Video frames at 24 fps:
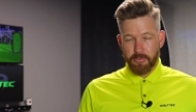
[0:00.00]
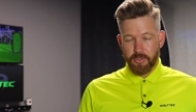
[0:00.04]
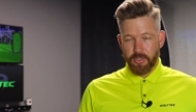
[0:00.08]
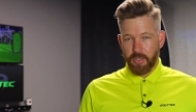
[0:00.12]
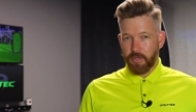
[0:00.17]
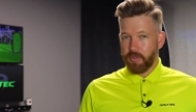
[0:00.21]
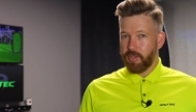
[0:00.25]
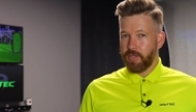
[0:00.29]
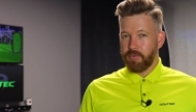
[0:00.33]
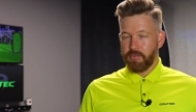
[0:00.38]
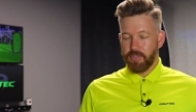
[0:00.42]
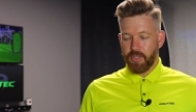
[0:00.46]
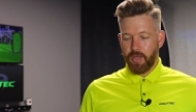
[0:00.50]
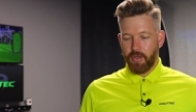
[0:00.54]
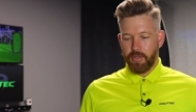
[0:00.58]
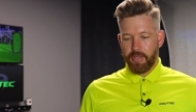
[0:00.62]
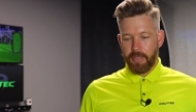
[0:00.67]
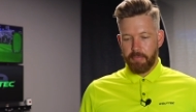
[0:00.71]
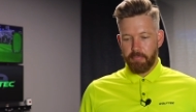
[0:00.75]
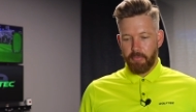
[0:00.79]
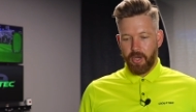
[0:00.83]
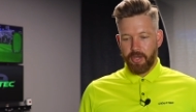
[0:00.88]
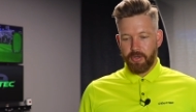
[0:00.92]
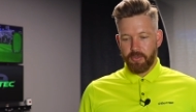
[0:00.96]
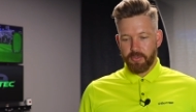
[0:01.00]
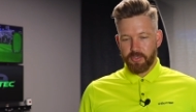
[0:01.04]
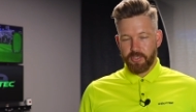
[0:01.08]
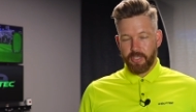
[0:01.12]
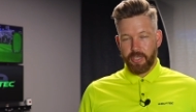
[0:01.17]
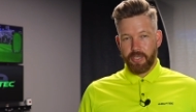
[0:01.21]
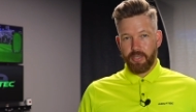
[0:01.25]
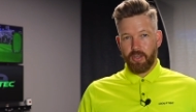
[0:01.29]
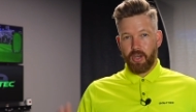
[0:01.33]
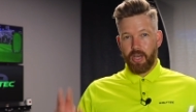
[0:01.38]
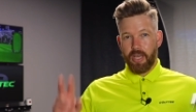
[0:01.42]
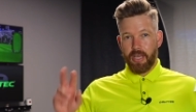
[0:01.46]
So even though they might not
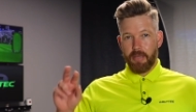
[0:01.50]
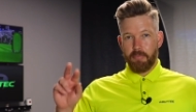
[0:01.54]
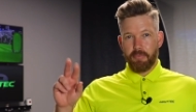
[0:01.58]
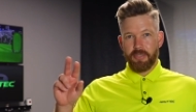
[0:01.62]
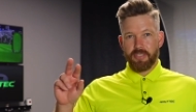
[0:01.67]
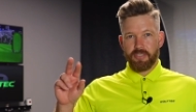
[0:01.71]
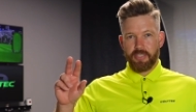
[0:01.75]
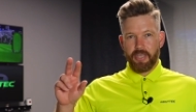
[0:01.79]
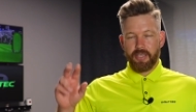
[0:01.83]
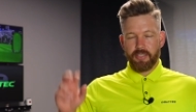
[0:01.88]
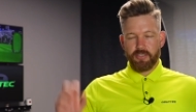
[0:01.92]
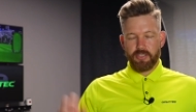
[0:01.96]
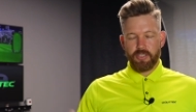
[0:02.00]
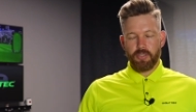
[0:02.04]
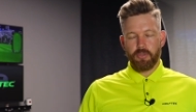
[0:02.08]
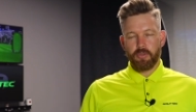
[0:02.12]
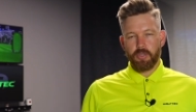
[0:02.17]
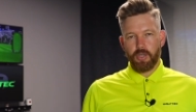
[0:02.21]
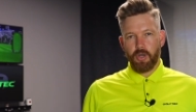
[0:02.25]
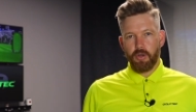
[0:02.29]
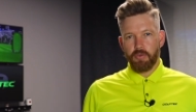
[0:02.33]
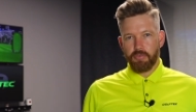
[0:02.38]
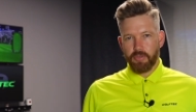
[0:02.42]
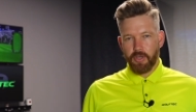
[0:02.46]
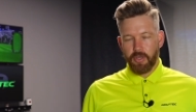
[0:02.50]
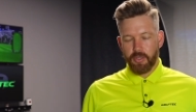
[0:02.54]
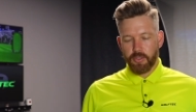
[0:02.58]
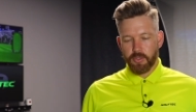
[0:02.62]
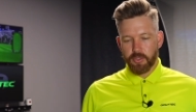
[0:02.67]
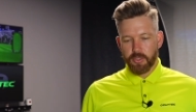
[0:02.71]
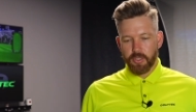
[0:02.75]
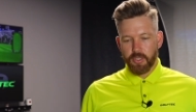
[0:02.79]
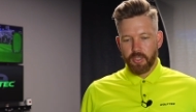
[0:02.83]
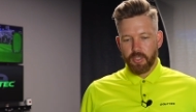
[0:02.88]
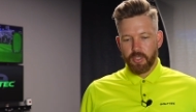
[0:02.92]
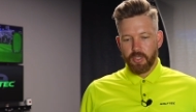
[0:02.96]
say I am a stack and tilt golf
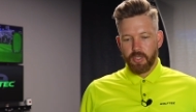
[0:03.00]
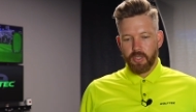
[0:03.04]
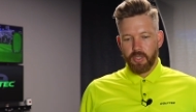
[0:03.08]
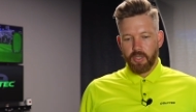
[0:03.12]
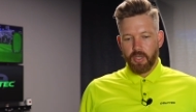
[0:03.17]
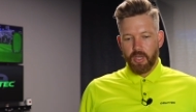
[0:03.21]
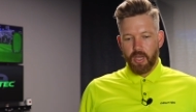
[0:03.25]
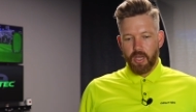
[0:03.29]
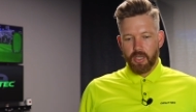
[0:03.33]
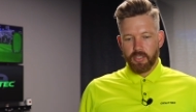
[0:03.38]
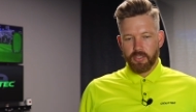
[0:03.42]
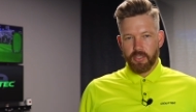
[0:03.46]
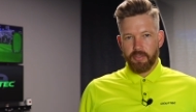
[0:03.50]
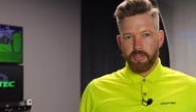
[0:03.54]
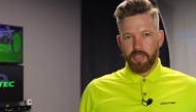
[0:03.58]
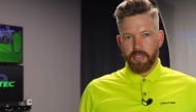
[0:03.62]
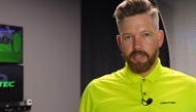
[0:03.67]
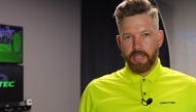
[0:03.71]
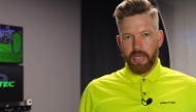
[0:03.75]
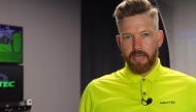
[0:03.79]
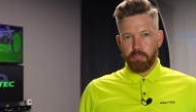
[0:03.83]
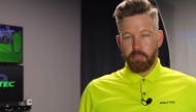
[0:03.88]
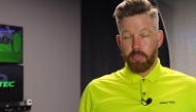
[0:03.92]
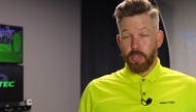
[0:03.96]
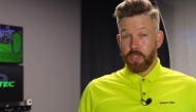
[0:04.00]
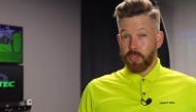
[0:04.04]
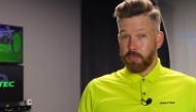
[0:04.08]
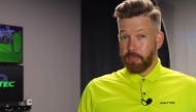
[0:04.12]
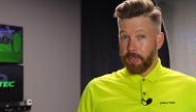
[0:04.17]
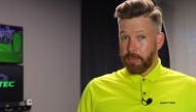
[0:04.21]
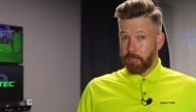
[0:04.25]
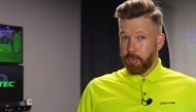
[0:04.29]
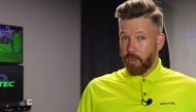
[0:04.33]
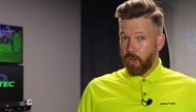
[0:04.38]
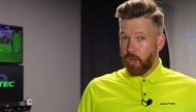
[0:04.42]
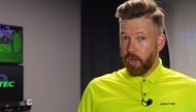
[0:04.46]
coach, because I think that puts
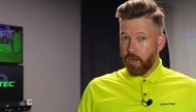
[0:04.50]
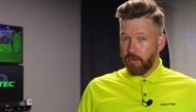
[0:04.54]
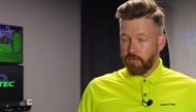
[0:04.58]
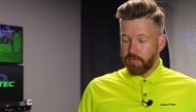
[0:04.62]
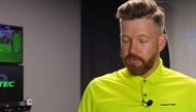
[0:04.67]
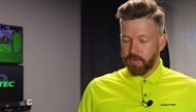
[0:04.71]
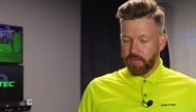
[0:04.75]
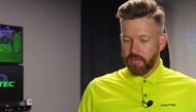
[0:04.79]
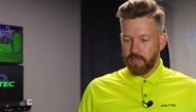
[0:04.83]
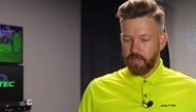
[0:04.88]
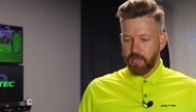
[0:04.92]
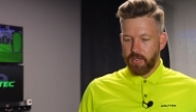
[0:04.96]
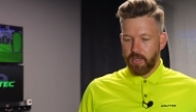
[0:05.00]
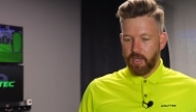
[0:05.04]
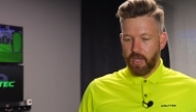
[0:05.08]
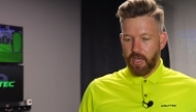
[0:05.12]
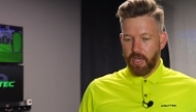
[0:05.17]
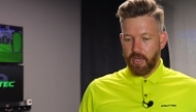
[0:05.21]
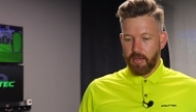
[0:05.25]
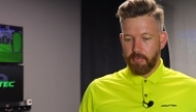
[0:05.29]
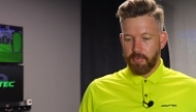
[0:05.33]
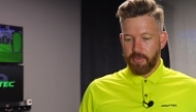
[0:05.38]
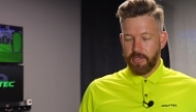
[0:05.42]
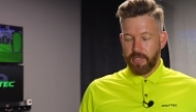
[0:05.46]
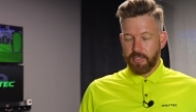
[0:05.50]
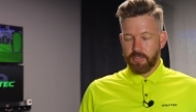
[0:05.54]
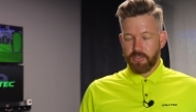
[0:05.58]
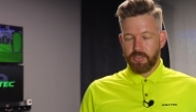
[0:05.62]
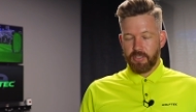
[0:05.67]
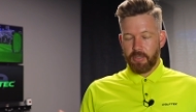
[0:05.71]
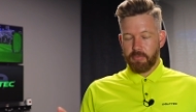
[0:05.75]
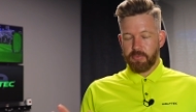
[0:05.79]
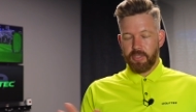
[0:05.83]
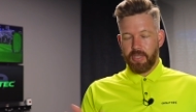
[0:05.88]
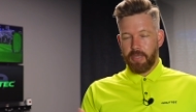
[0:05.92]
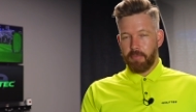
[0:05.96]
people off, um, and that's
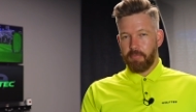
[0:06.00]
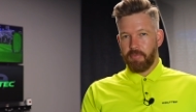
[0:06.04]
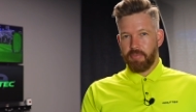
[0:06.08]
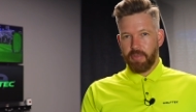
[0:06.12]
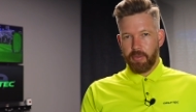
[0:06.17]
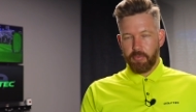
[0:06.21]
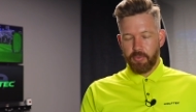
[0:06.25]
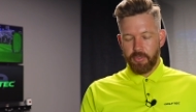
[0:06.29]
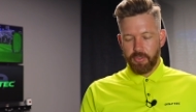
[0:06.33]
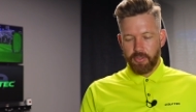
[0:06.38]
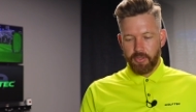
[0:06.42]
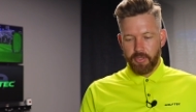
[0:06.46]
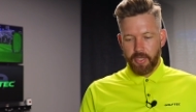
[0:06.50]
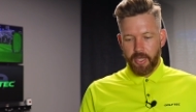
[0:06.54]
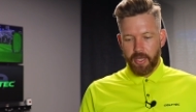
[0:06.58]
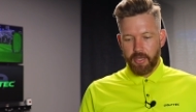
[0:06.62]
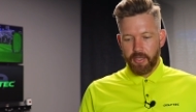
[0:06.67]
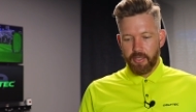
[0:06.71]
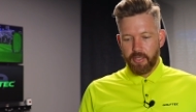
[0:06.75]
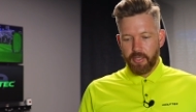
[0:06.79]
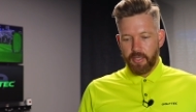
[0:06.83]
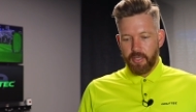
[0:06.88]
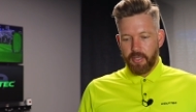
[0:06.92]
up to them if they want to do that.